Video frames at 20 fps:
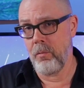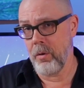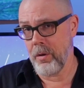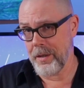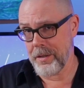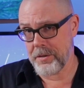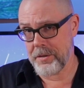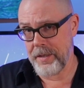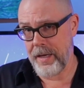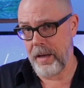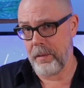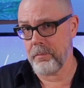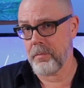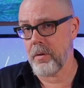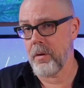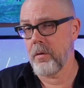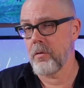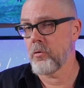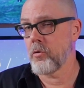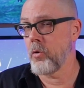will
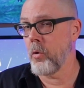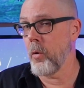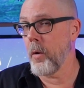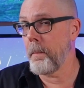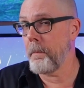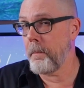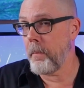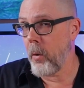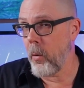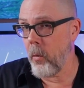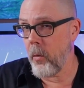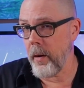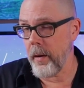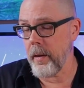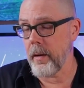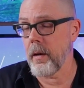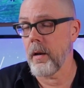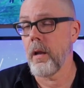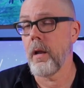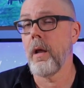accept to a
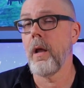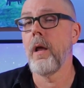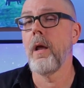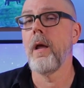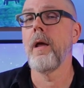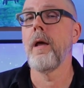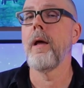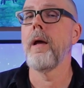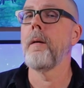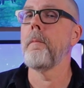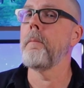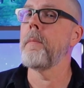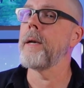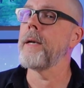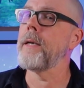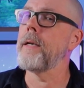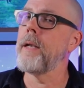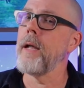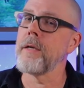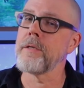point, but
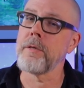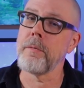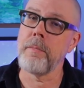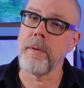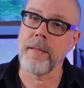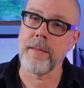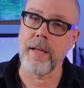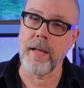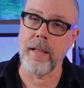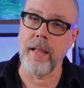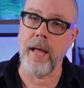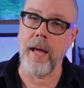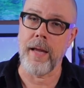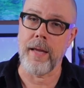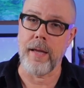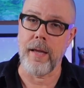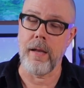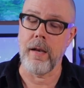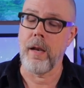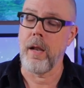it doesn't mean they
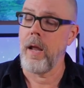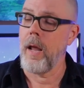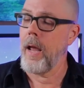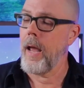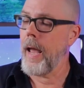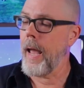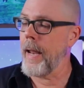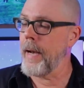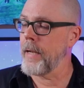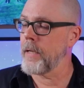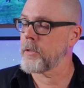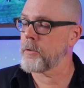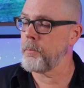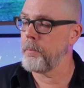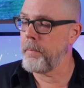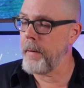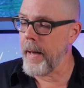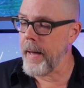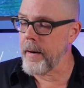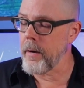like it. And it's
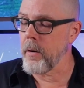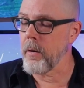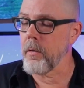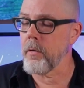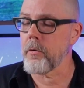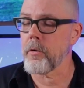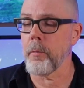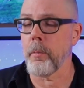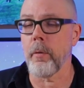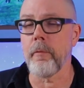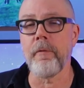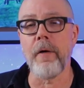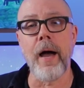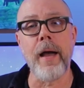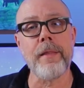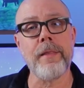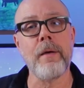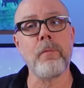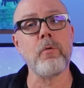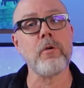better to
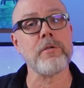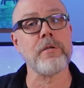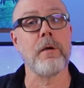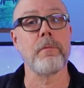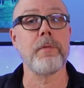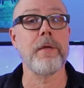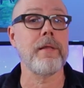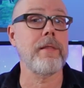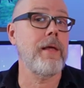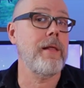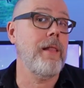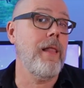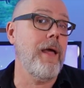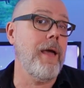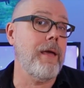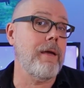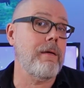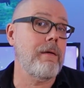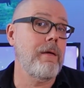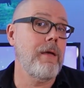provide them with something they
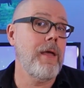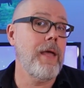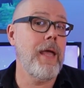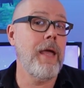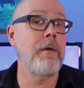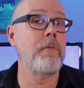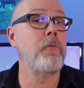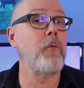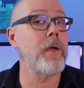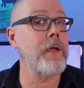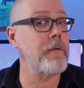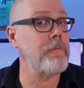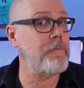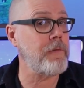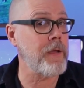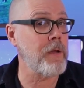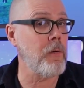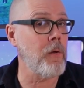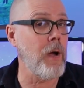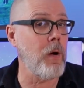like if we can
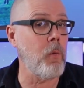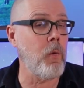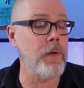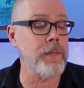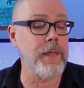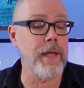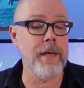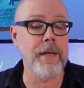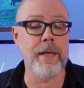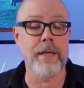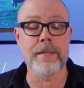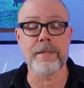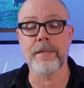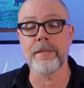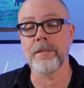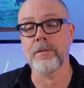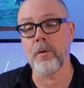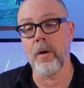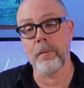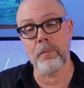figure out what that is. And
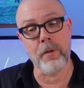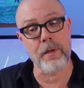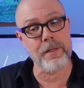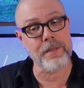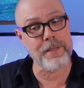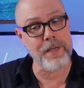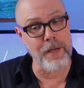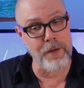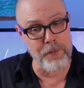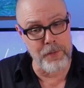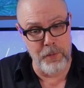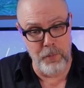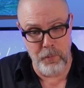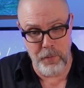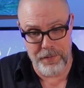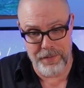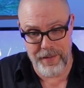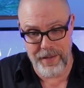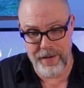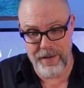so I'm going to tell you
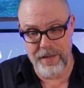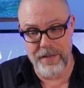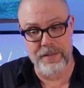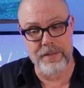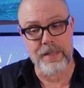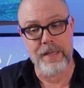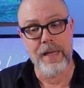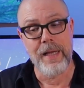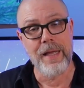what that is.